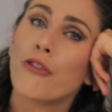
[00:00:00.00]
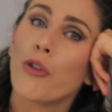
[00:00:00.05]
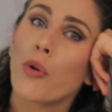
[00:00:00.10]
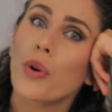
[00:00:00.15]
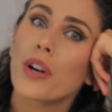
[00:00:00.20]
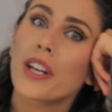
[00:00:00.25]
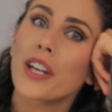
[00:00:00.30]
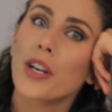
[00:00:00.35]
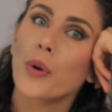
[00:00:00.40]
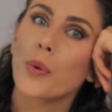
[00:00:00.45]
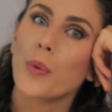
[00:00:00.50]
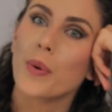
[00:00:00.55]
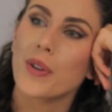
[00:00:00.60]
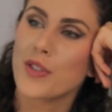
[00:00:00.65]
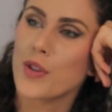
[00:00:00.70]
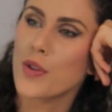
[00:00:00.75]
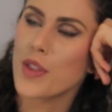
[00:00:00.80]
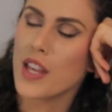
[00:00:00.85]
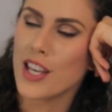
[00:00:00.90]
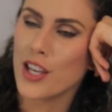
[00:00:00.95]
for you
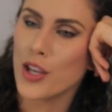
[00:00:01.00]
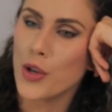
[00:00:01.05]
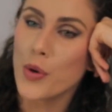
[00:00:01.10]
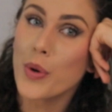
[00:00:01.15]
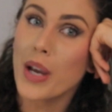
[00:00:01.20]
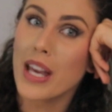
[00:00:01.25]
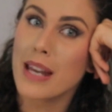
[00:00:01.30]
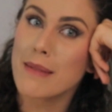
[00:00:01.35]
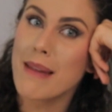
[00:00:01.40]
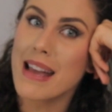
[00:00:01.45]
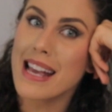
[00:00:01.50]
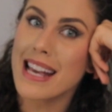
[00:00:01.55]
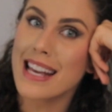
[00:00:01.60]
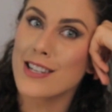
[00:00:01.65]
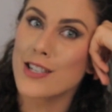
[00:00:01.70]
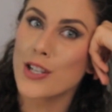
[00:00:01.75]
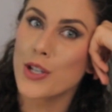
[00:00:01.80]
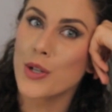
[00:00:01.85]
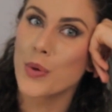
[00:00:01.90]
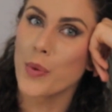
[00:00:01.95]
so that you can make
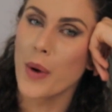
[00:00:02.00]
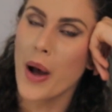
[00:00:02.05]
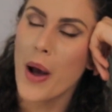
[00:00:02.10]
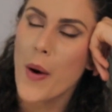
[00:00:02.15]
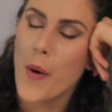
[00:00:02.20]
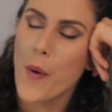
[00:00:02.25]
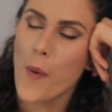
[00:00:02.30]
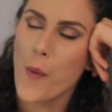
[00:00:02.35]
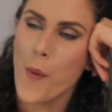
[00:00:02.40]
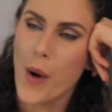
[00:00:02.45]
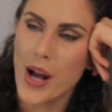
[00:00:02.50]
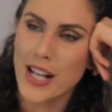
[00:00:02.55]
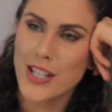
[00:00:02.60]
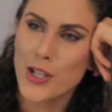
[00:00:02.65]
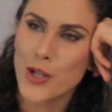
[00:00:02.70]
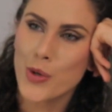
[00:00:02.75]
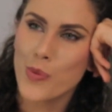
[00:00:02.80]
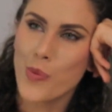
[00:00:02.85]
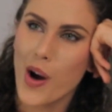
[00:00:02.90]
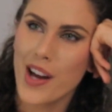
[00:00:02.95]
it do
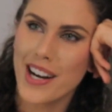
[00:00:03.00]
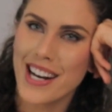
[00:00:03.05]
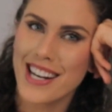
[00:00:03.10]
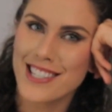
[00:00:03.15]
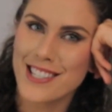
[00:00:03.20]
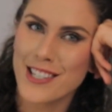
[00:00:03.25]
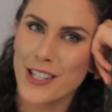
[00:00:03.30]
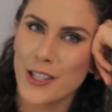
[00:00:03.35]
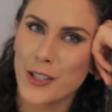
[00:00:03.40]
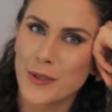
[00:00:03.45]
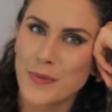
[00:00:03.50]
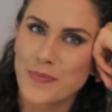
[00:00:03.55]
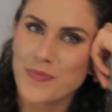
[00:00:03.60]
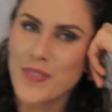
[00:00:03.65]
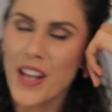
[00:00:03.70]
what you want it to.